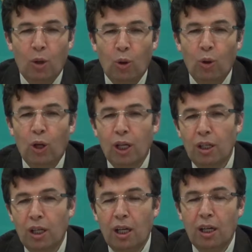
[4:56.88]
"O
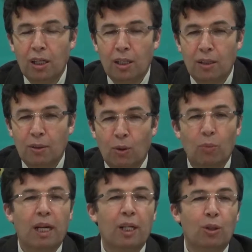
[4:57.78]
Allah,
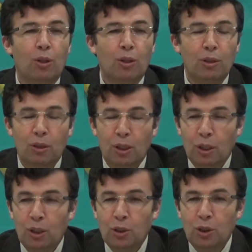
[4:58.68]
O my Lord,
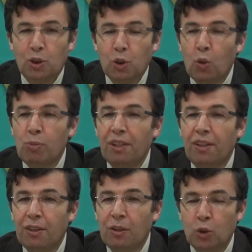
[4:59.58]
show me
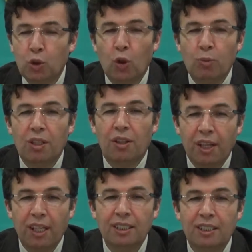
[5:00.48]
the
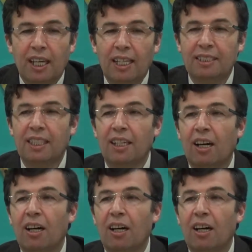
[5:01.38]
things as they